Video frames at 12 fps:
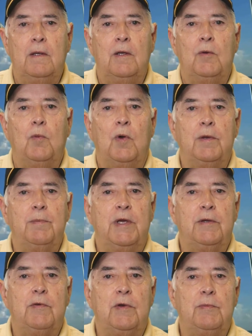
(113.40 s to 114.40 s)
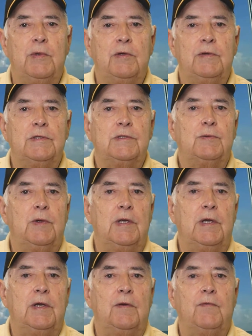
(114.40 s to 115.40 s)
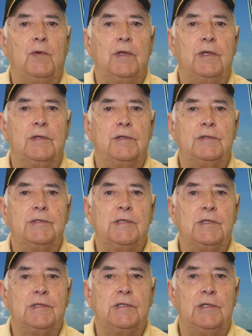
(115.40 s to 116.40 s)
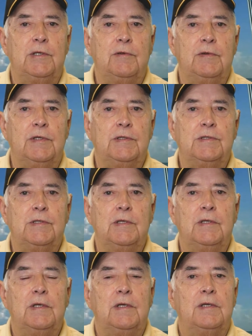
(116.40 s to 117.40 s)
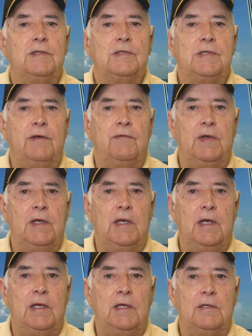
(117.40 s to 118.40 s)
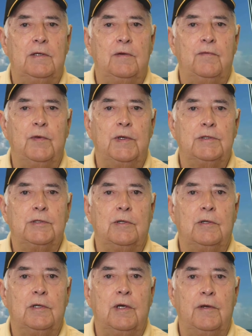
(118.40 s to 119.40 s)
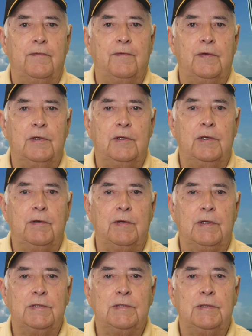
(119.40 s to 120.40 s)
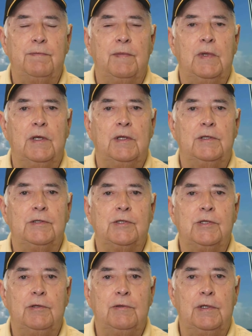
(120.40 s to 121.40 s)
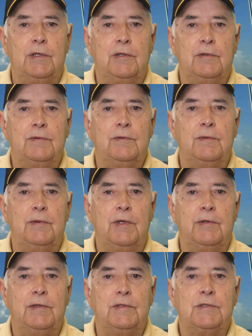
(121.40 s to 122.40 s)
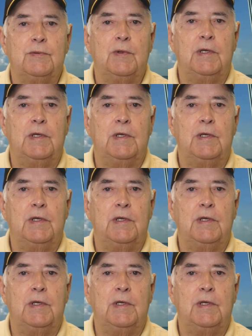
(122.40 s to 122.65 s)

1 bedroom units, we have 160 units, 78 of which are Gulf front units. In the studio units, we